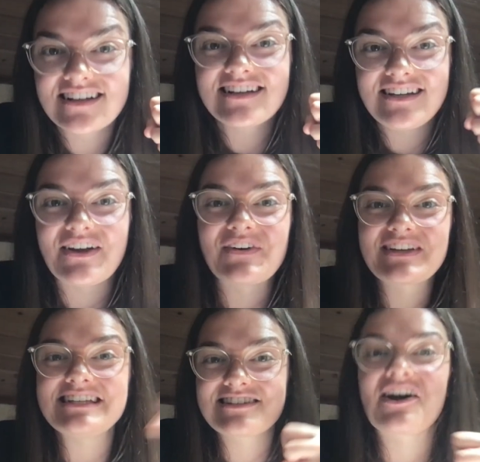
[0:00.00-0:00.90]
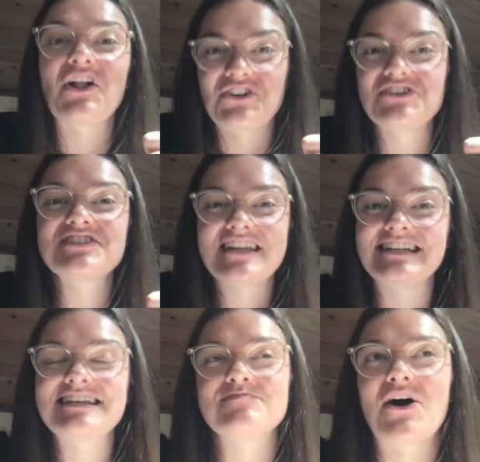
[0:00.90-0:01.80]
you know, his colors that
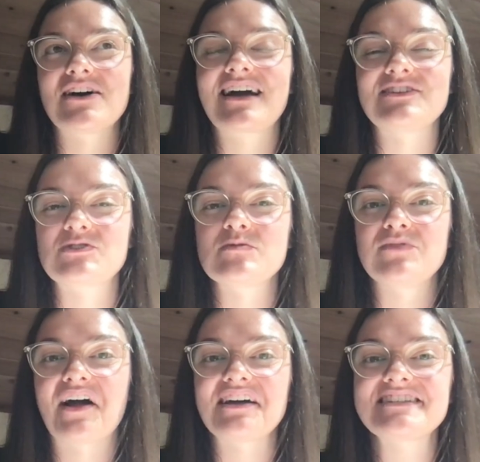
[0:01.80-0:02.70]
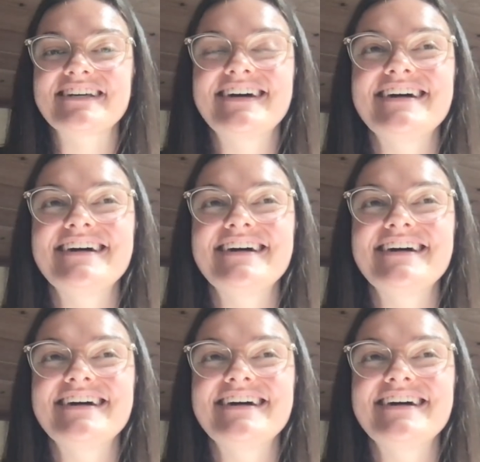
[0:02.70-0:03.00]
he bought, color supplies.